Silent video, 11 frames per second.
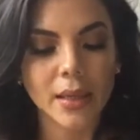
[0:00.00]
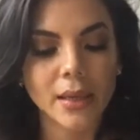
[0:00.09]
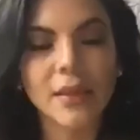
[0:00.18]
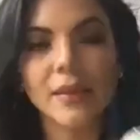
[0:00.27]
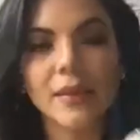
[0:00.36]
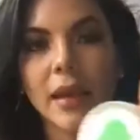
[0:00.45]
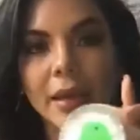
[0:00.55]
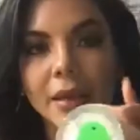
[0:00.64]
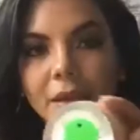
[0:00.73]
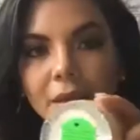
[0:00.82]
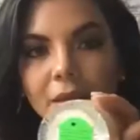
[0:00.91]
these
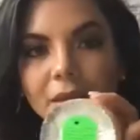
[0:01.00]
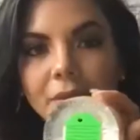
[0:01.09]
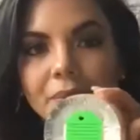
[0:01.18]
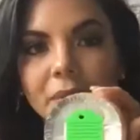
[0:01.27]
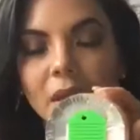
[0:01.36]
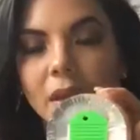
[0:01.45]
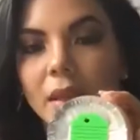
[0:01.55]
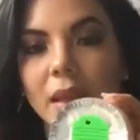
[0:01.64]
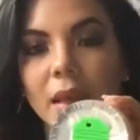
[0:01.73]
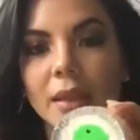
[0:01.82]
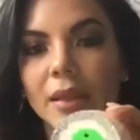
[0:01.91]
liners, and
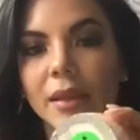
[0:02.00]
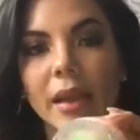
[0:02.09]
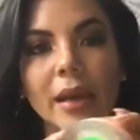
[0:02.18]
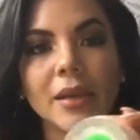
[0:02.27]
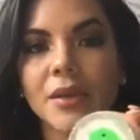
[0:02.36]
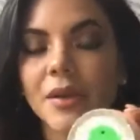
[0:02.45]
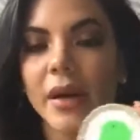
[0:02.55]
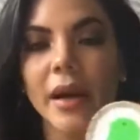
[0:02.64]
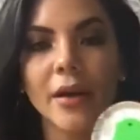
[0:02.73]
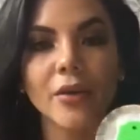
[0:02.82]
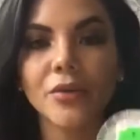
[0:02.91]
then the liners
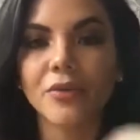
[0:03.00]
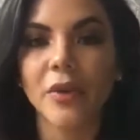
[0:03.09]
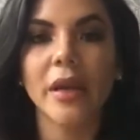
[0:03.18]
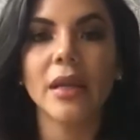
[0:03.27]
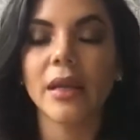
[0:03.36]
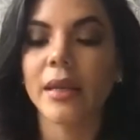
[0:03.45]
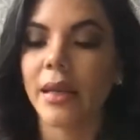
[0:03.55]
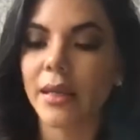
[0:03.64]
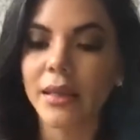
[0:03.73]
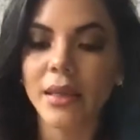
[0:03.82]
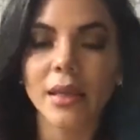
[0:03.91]
are not ready and I
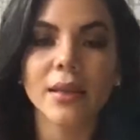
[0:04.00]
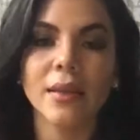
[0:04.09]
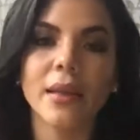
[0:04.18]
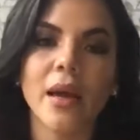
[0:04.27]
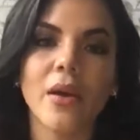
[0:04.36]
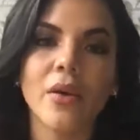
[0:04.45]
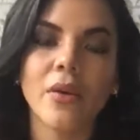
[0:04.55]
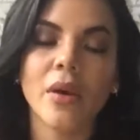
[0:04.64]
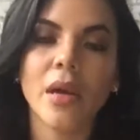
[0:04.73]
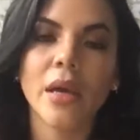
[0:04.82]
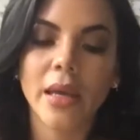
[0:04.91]
need it now,
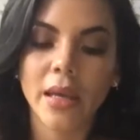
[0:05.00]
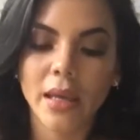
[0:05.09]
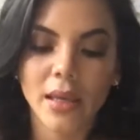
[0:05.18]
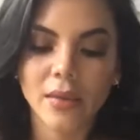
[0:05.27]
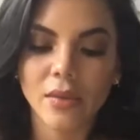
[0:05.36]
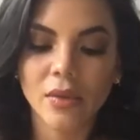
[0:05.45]
and